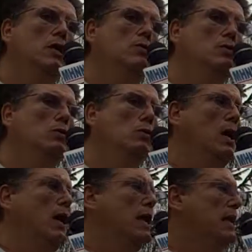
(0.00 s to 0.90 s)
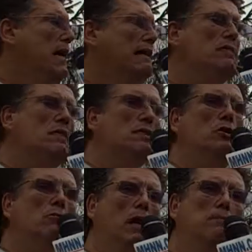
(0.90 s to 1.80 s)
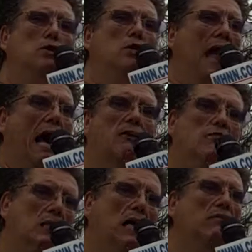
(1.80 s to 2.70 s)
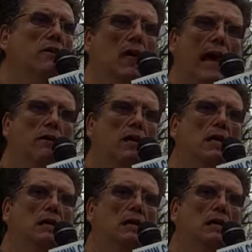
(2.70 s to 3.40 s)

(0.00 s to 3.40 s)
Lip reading: to get this corruption out of Sullivan County.